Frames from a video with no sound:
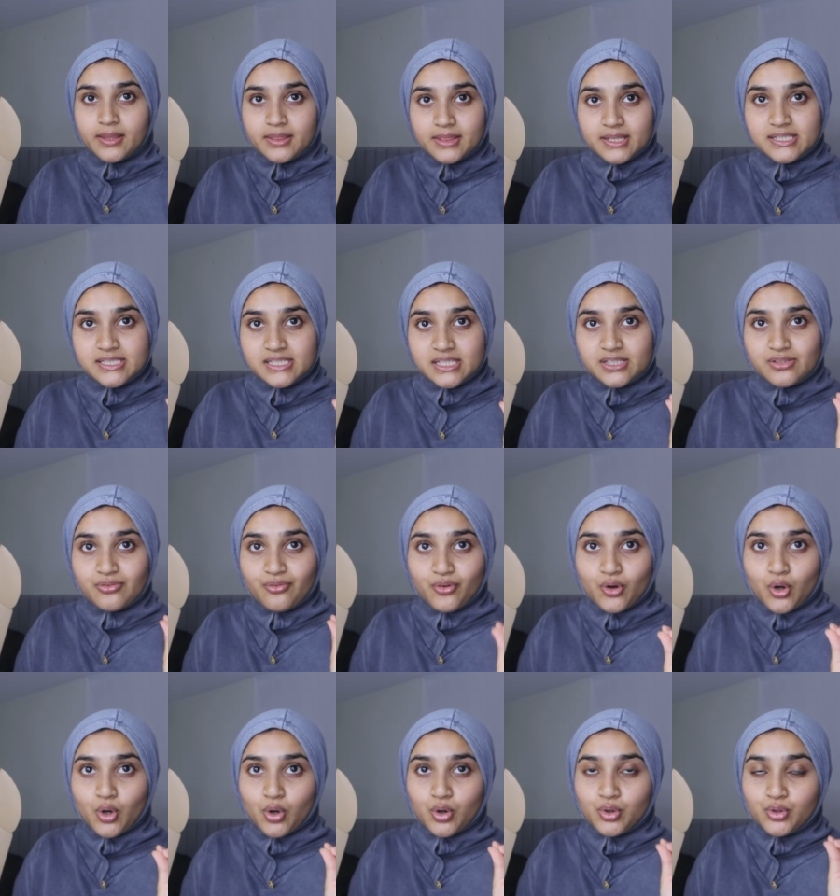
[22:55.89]
This is
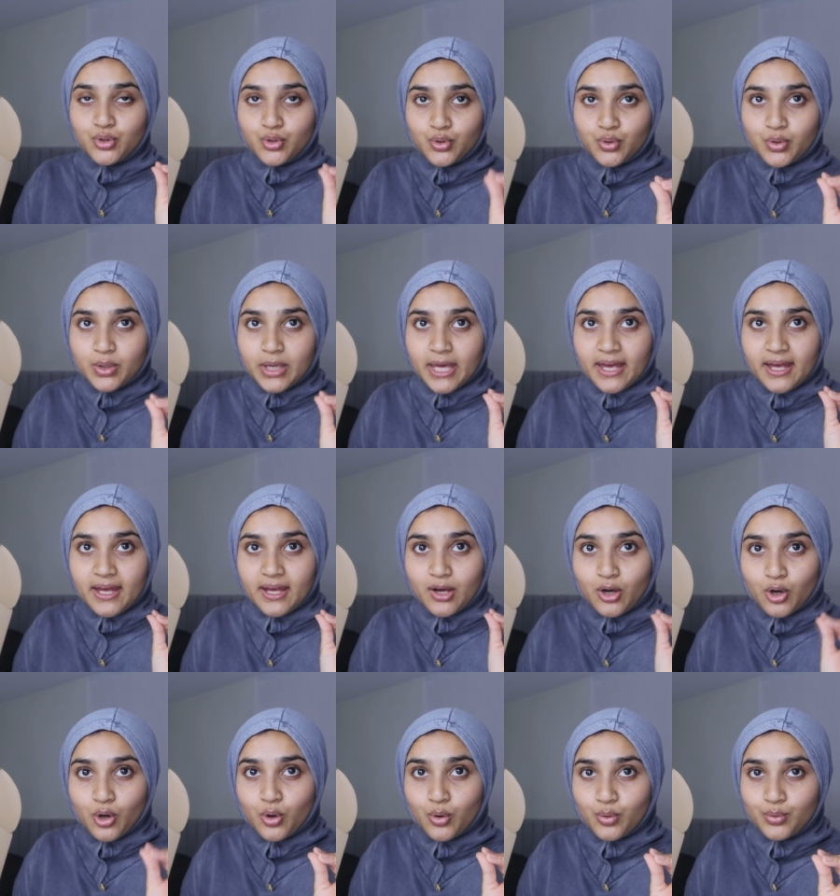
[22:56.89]
for UK
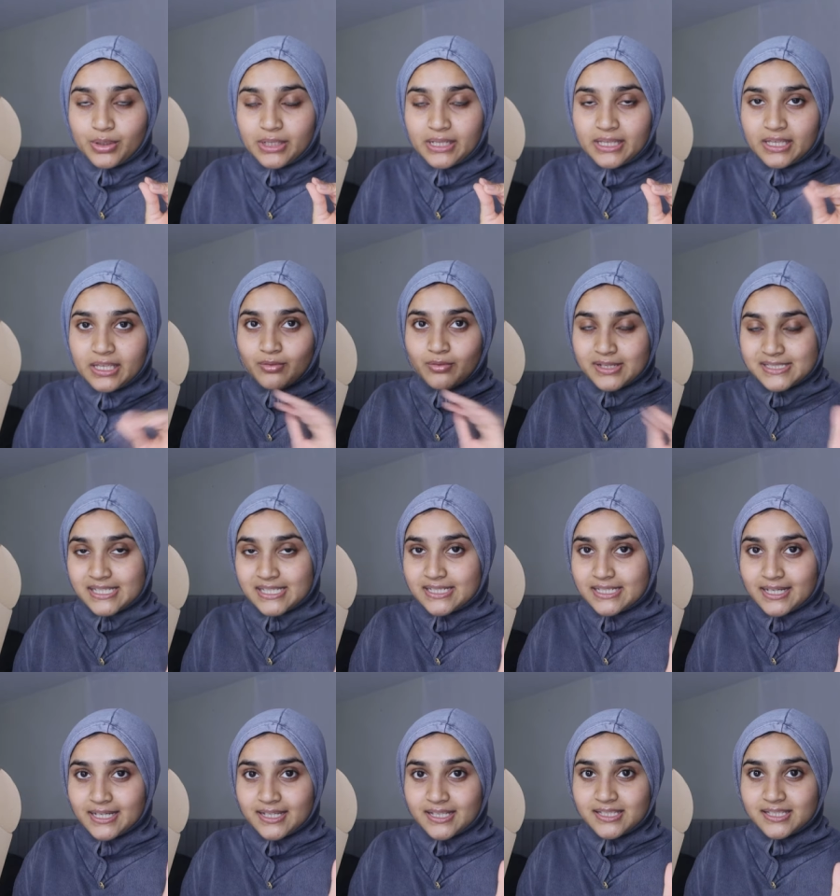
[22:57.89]
only
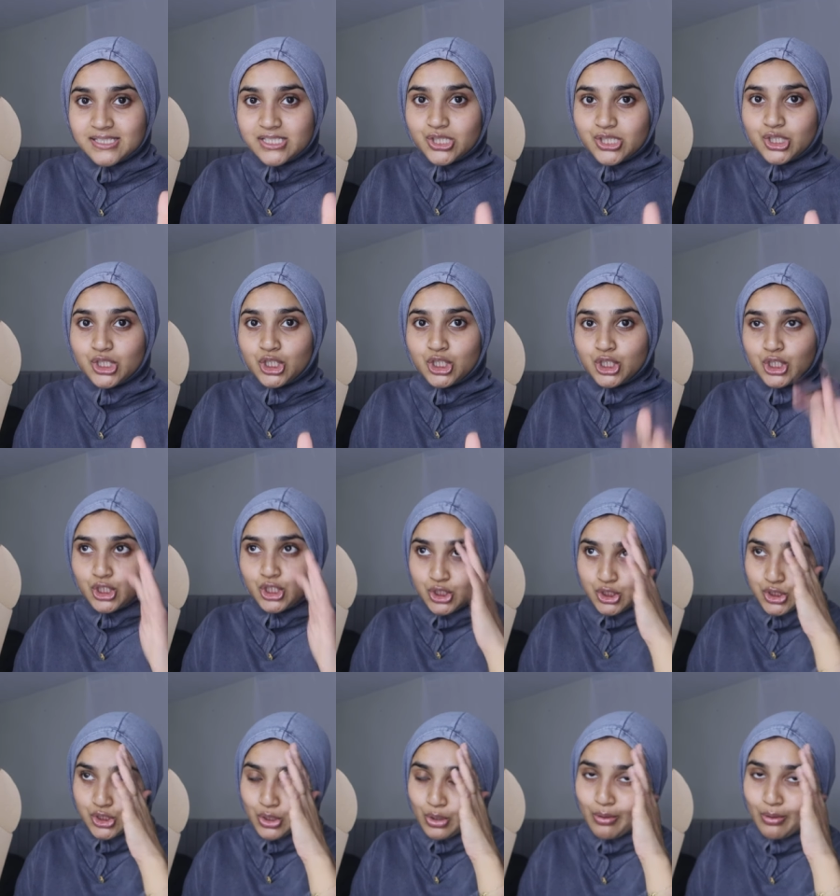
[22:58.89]
residents
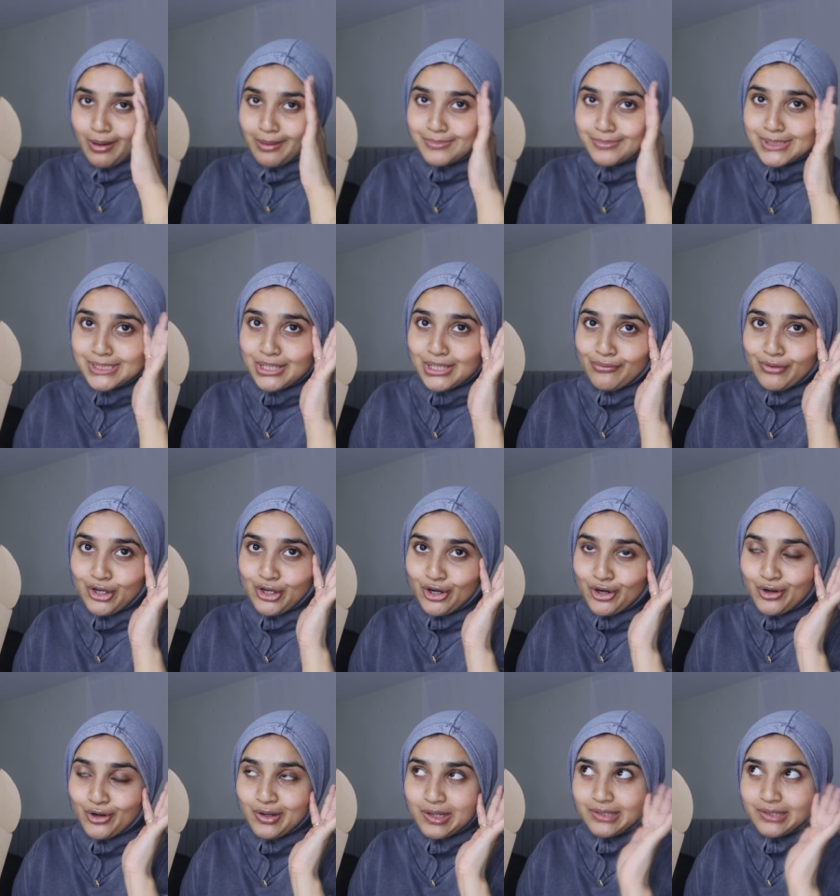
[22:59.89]
so I'm sorry
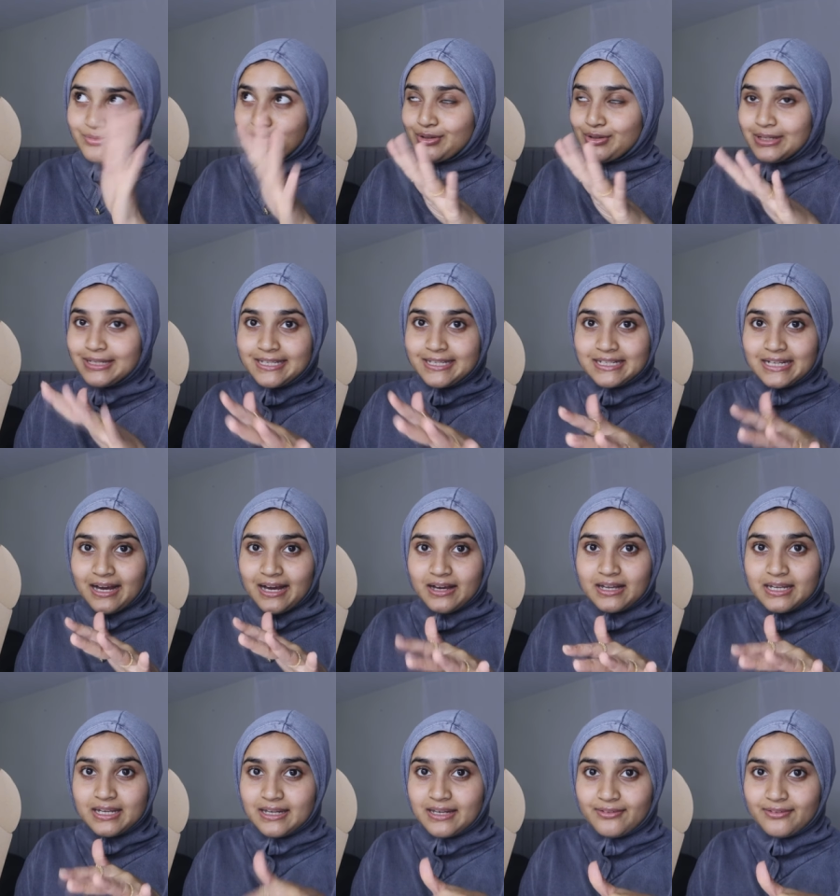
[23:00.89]
girl if you lead,
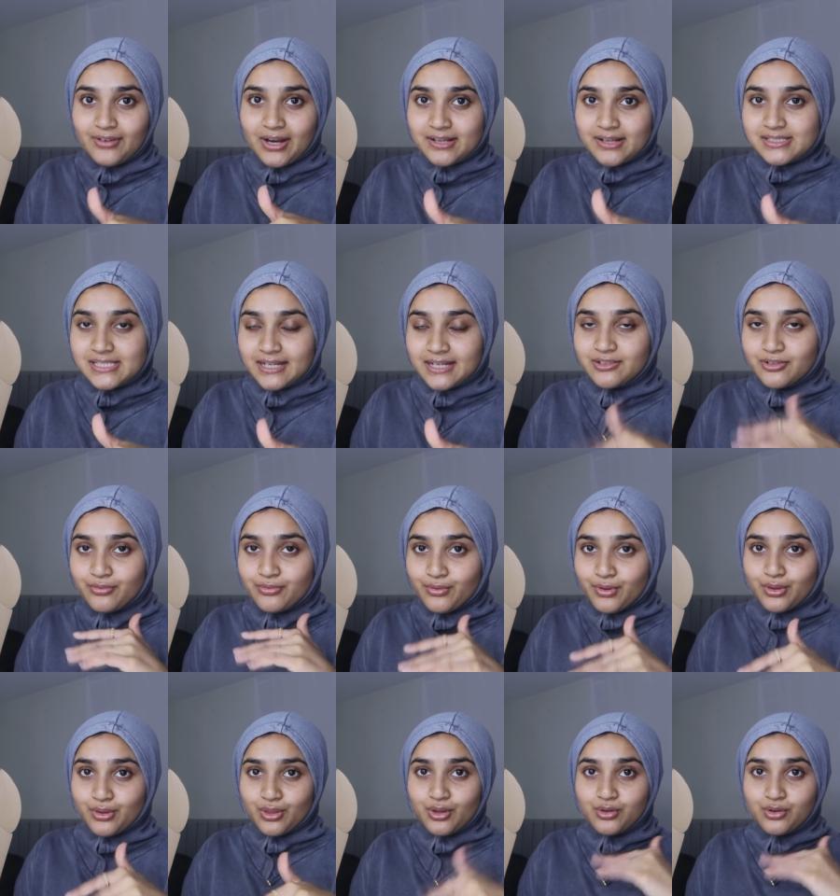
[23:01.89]
live outside of
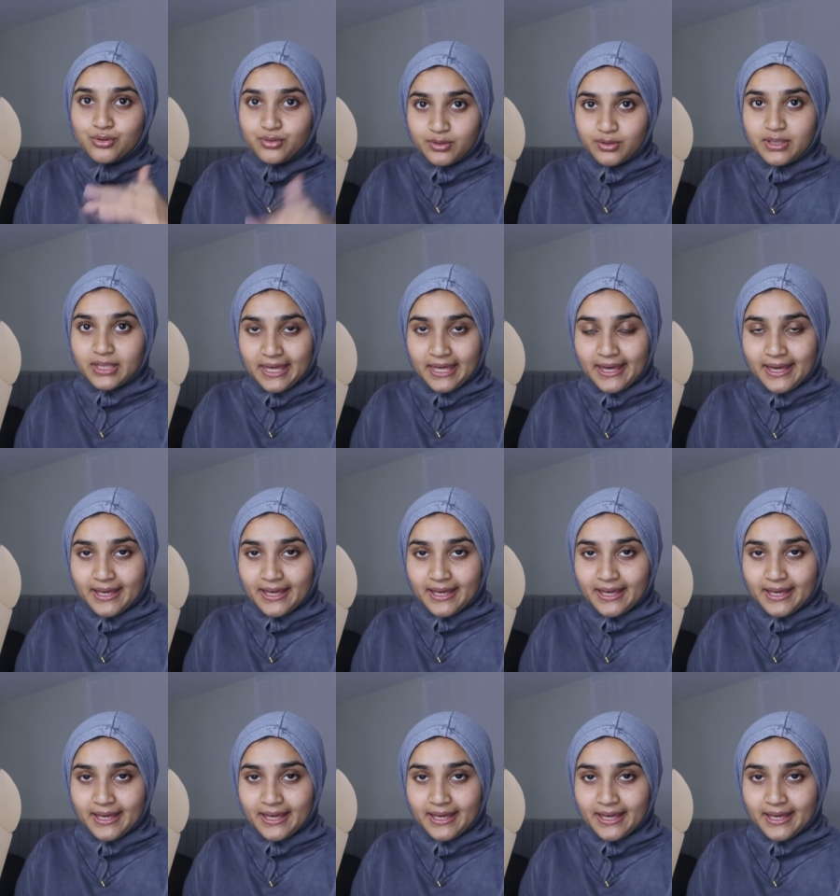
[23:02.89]
the UK.